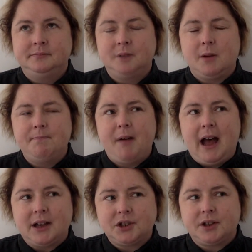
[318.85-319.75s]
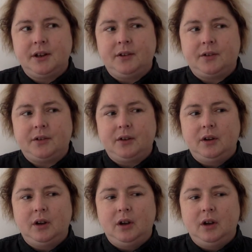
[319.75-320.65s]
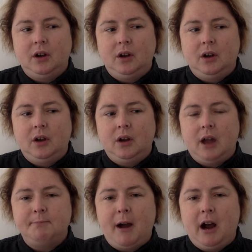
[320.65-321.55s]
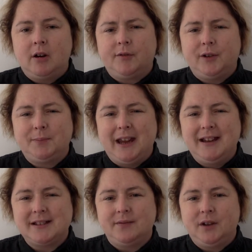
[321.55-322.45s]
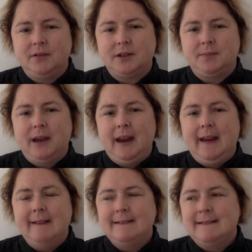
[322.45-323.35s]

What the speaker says: compassionate and powerful piece of you to be